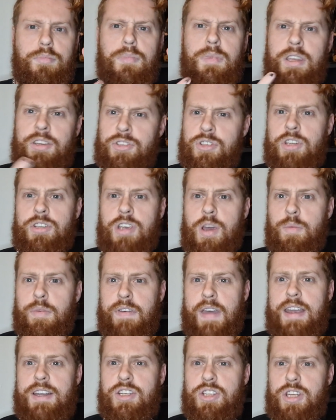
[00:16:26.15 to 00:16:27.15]
this does come with
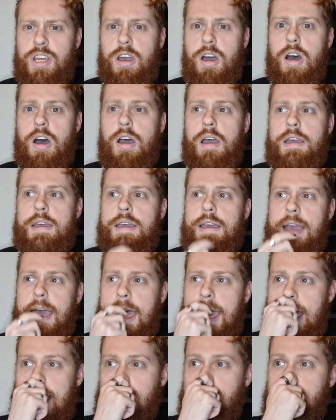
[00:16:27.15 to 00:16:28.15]
HDR,
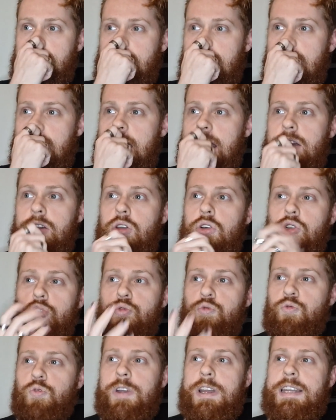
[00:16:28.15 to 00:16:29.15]
and yeah, it looks
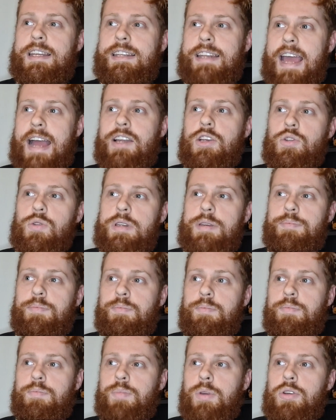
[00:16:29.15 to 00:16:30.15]
really naturally
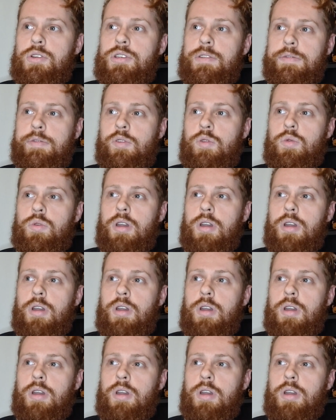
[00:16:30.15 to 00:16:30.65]
beautiful.